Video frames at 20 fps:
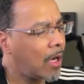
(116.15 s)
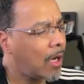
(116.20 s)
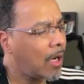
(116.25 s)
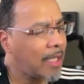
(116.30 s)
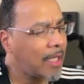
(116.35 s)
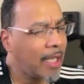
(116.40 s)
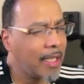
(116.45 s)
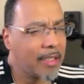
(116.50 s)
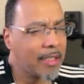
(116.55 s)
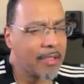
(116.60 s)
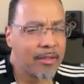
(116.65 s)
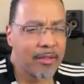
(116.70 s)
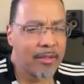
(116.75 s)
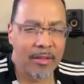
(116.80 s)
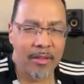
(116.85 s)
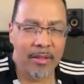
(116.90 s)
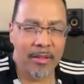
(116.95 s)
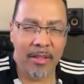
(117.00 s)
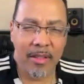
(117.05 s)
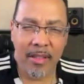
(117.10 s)
okay,
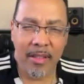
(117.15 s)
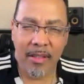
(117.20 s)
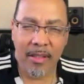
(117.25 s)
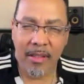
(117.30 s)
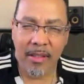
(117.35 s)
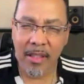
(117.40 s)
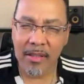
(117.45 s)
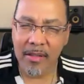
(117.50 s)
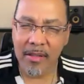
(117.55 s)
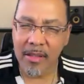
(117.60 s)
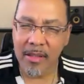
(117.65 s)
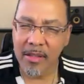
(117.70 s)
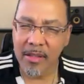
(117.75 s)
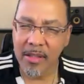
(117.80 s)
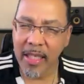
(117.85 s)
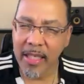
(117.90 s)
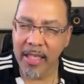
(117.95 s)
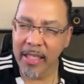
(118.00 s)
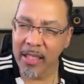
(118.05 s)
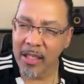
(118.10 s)
this is
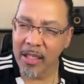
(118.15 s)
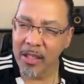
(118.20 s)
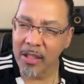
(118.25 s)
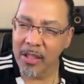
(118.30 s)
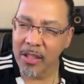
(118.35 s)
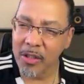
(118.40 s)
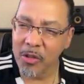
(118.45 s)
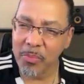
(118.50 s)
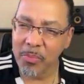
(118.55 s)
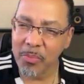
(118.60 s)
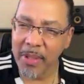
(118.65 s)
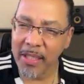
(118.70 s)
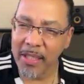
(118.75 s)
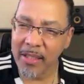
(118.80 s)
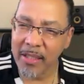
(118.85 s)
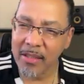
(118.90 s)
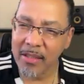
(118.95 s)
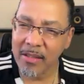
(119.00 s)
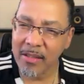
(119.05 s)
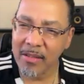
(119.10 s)
getting a little
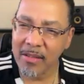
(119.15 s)
bit